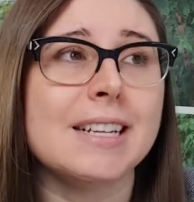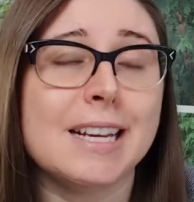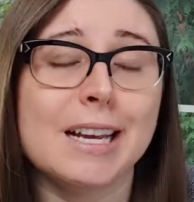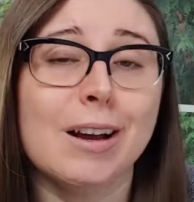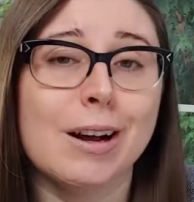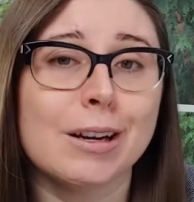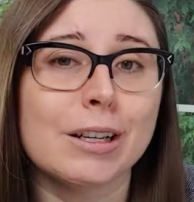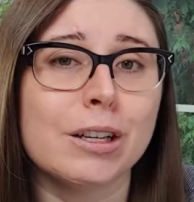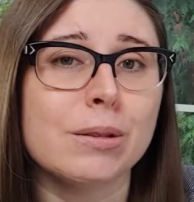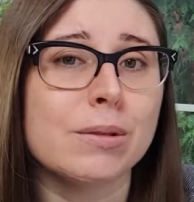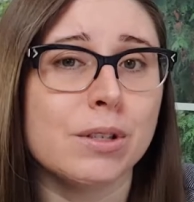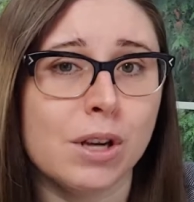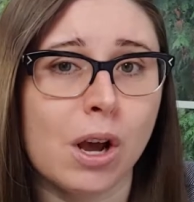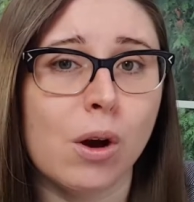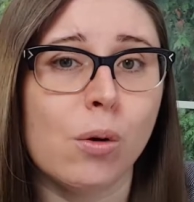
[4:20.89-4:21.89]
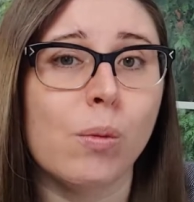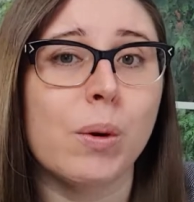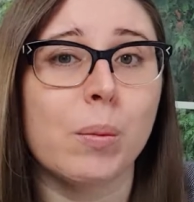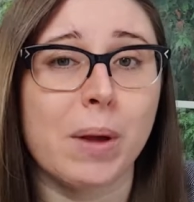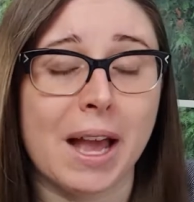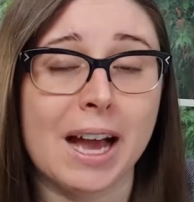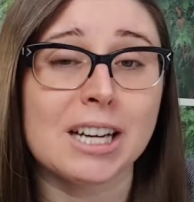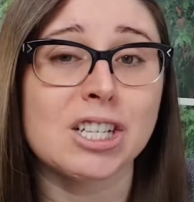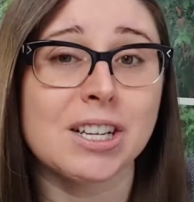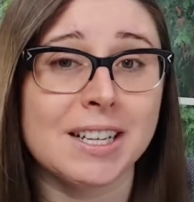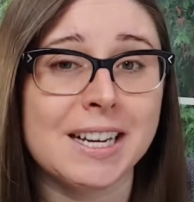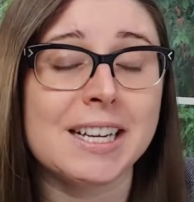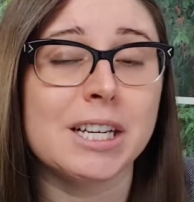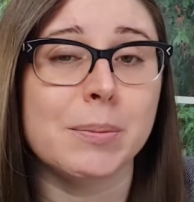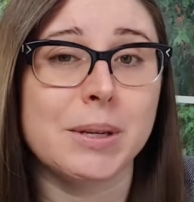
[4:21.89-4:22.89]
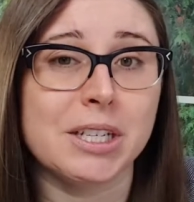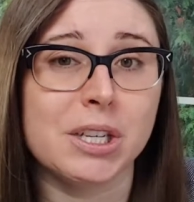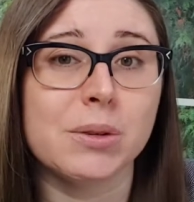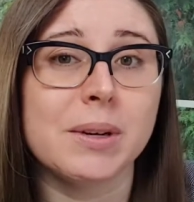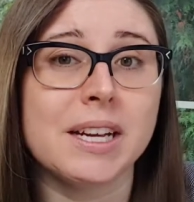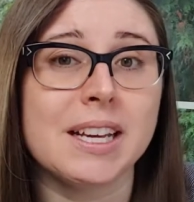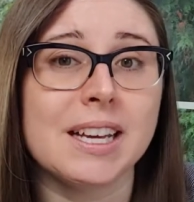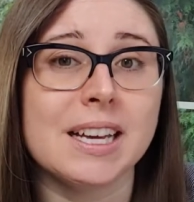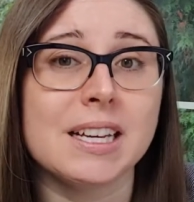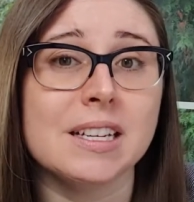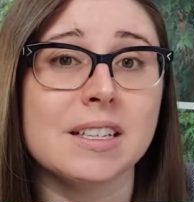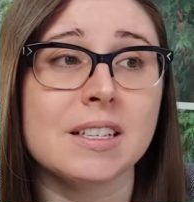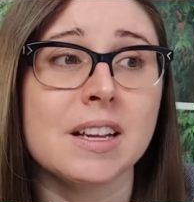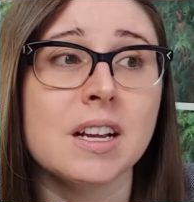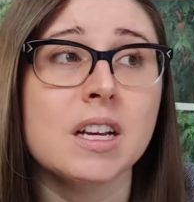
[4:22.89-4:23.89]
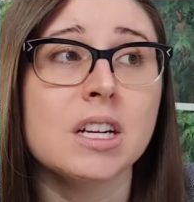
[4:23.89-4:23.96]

he argues no what we actually need to be doing is